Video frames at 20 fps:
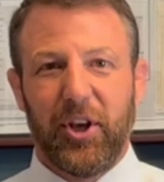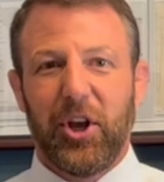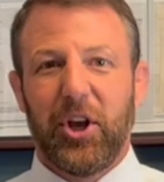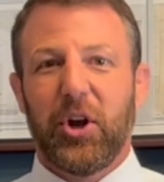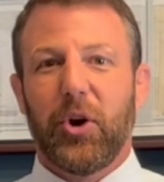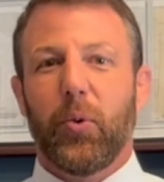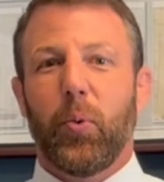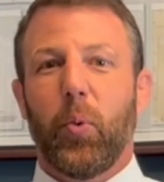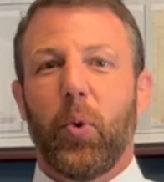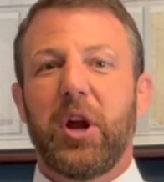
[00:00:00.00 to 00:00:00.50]

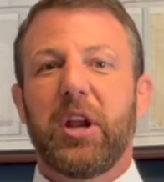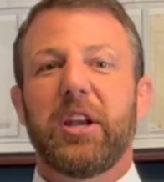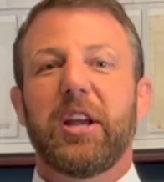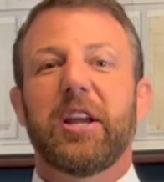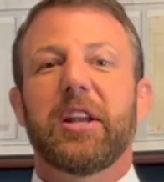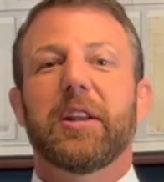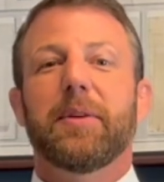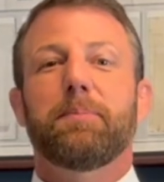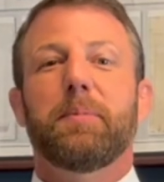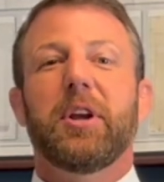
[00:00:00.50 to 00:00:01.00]
We
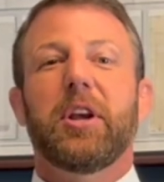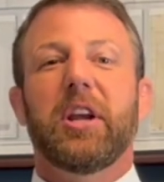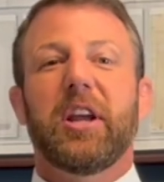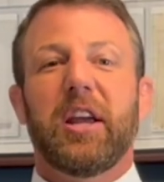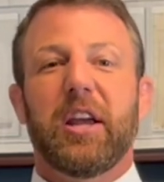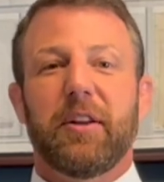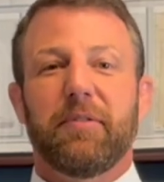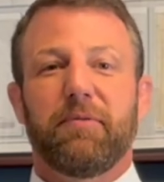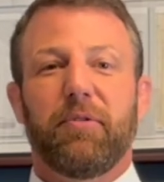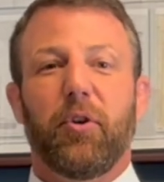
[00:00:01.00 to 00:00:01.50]
need to be
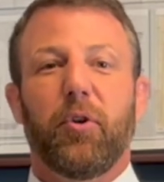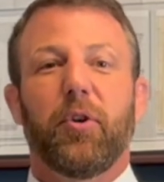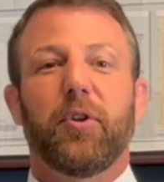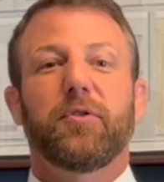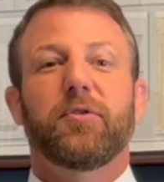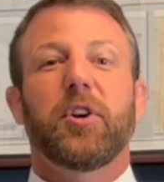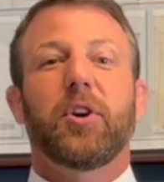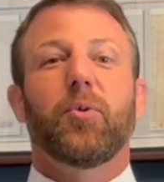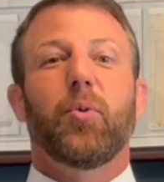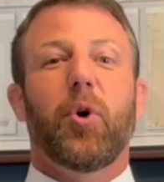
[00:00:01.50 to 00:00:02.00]

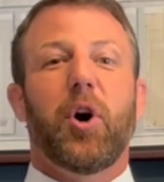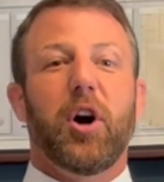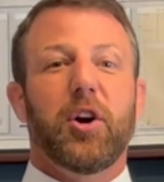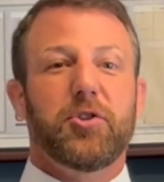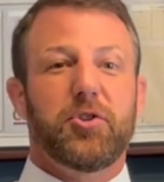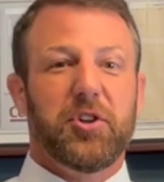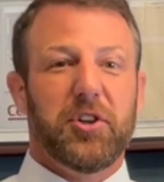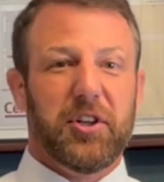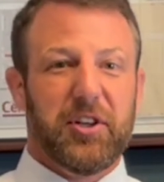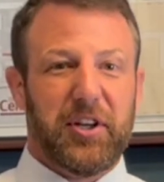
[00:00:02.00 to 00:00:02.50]
influencing
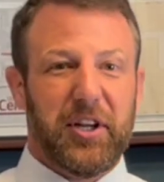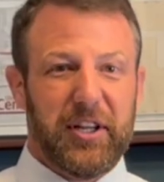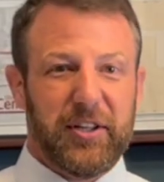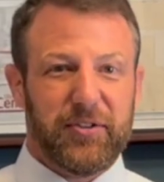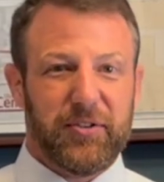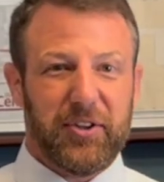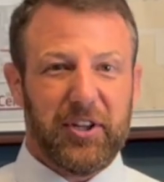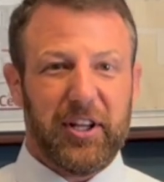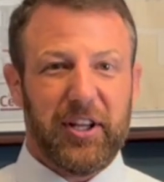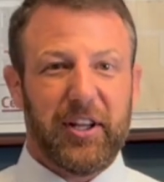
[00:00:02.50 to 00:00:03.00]
Washington,
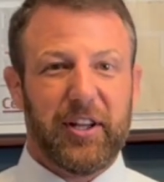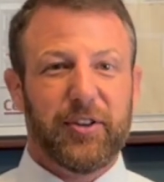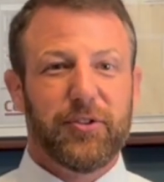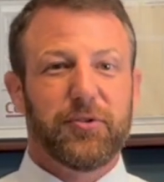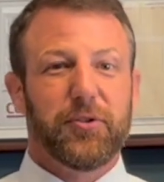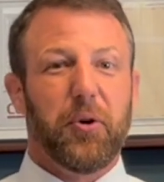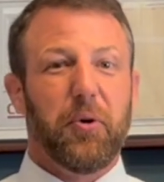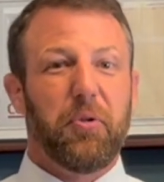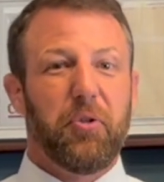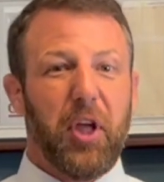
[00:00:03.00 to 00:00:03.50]
D.C.
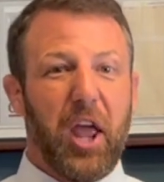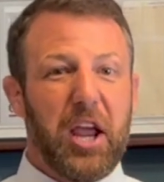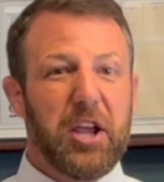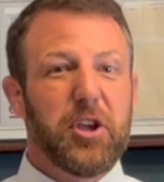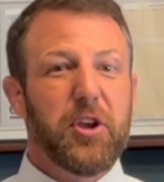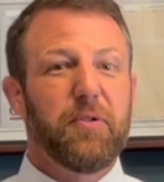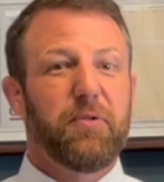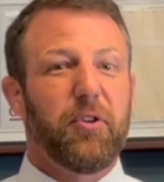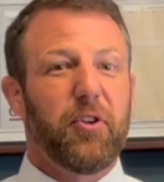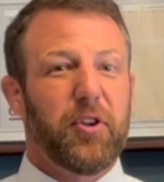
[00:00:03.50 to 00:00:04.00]
So thank
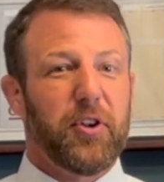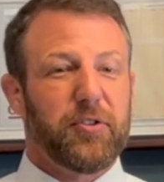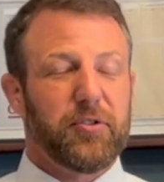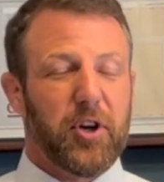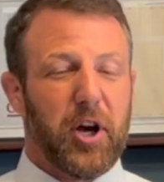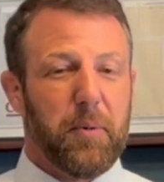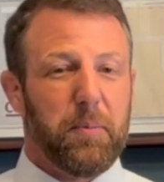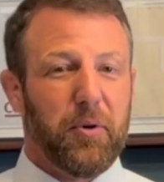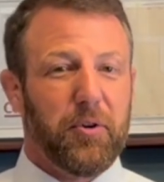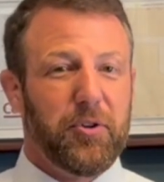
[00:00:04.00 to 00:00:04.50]
you for this
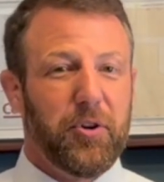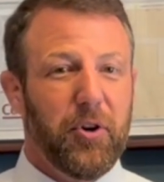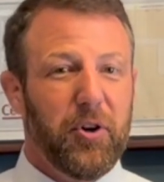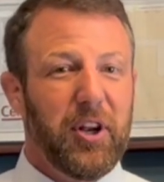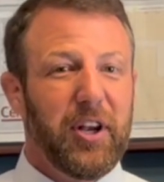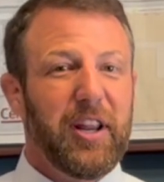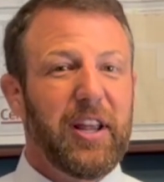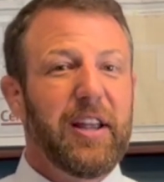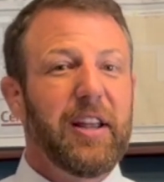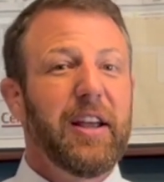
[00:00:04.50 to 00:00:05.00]

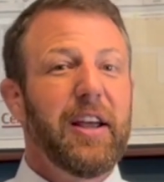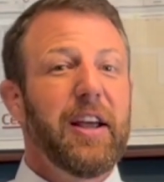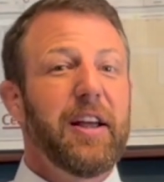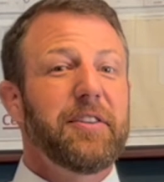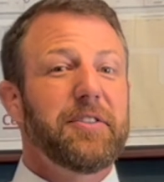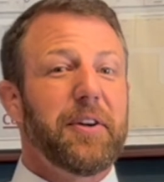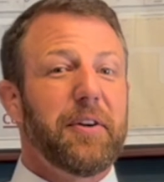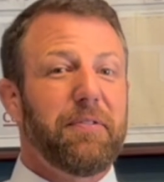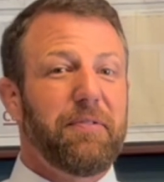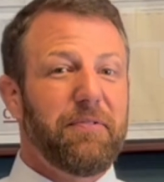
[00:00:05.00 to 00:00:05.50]
opportunity
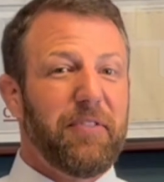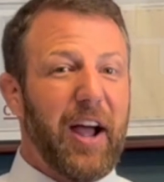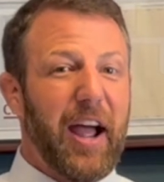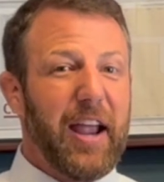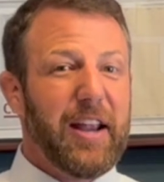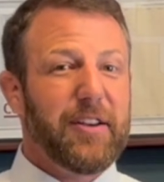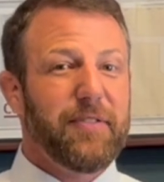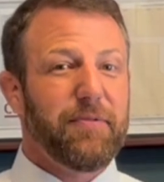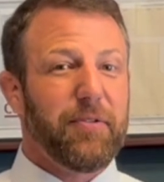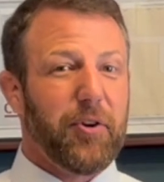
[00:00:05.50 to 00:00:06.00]
to
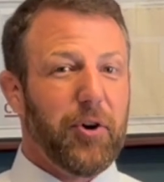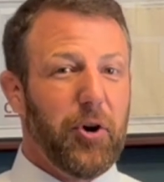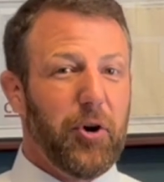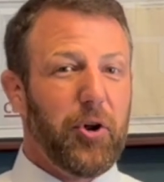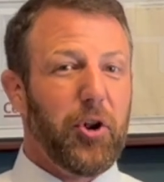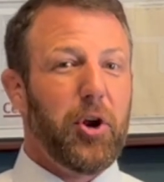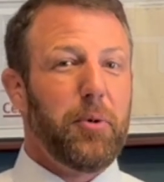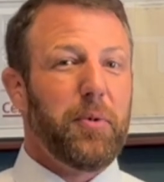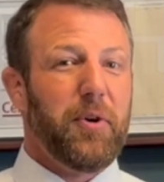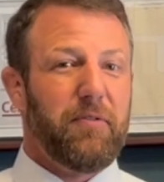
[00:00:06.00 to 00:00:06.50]
fight for
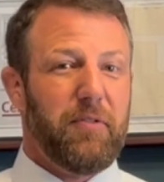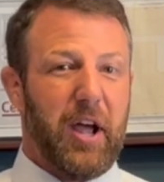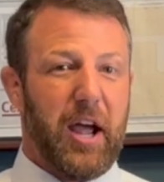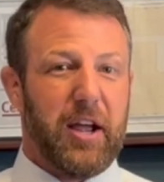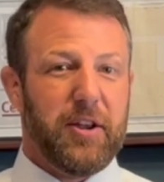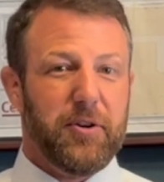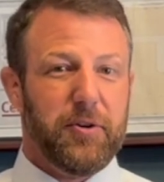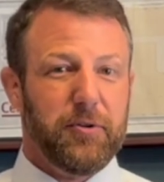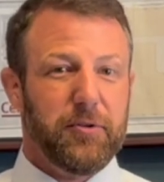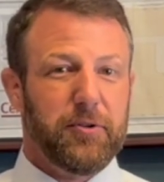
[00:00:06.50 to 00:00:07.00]
Oklahoma
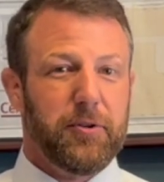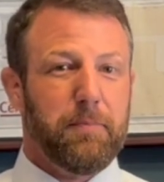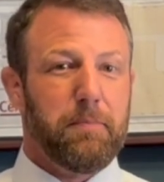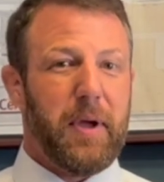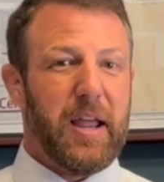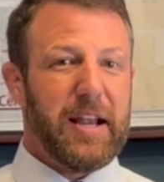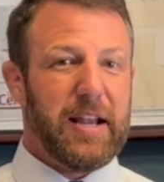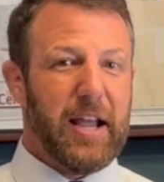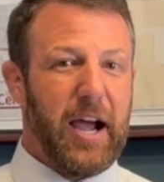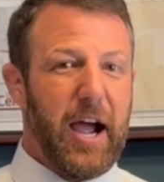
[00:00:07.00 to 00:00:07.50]
values.
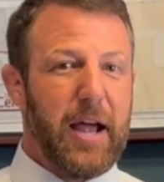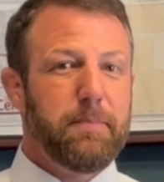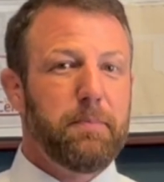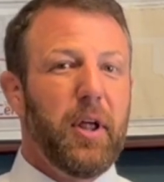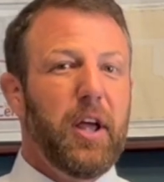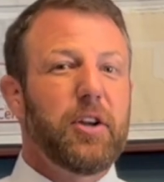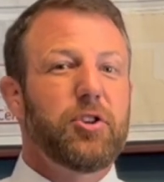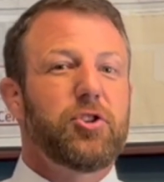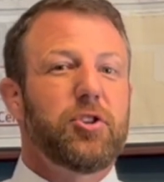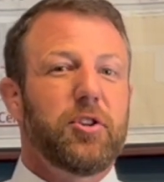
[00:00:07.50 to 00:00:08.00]
May God
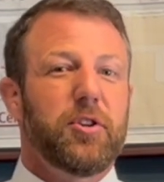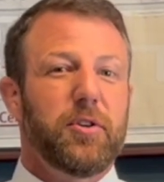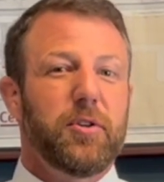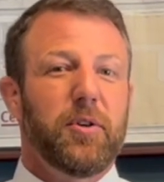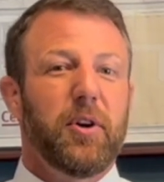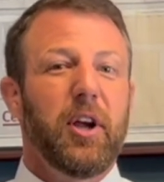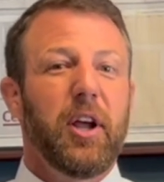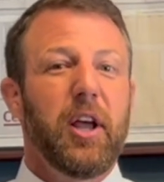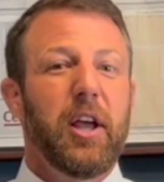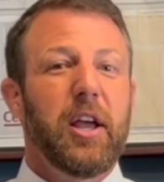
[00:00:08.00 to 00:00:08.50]
bless
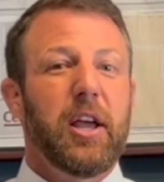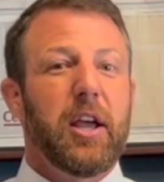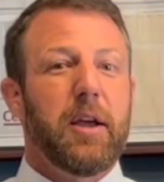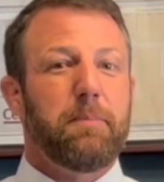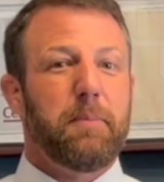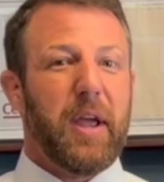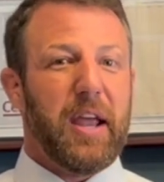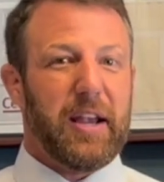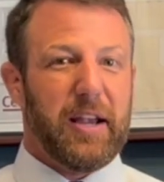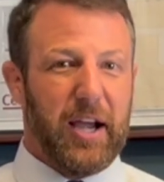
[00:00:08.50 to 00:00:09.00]
you,
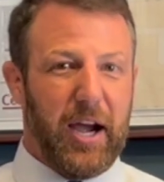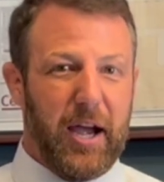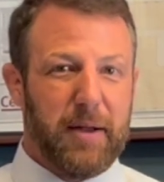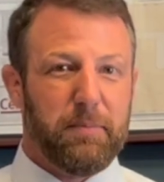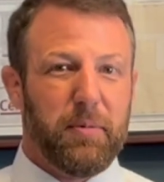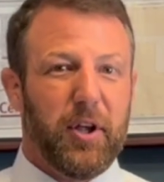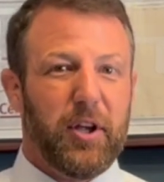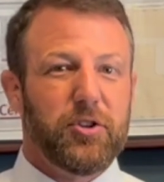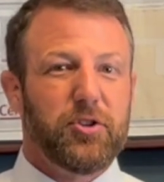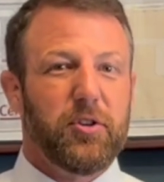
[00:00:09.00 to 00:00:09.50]
and may
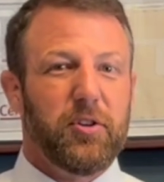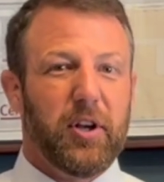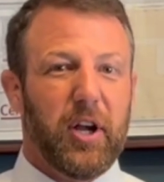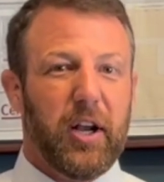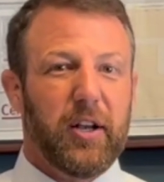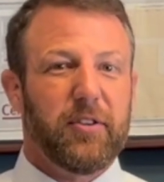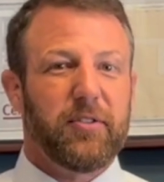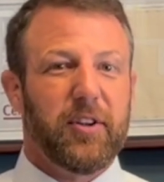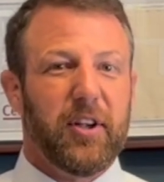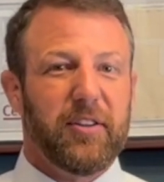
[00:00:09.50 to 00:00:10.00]
God bless the
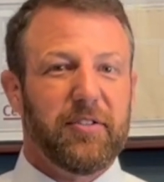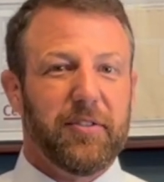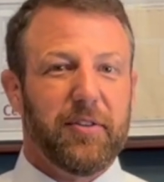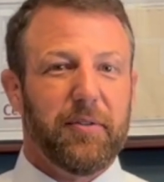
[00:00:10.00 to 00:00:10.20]
United States of